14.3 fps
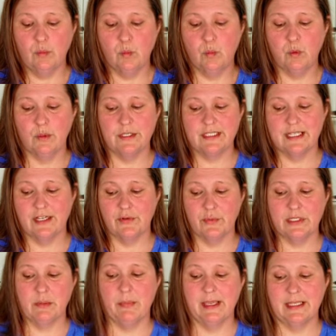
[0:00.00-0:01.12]
it's
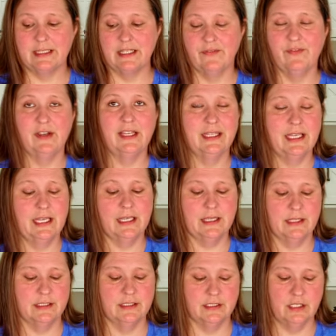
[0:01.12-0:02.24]
going to be a different
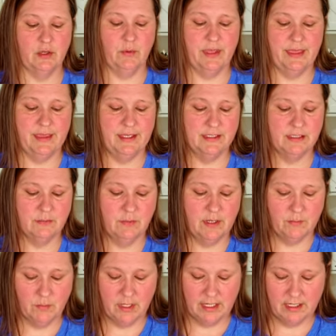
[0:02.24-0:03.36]
length. So with this
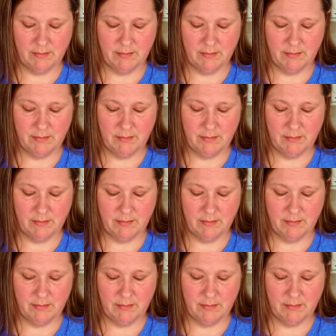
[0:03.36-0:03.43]
one, we're going to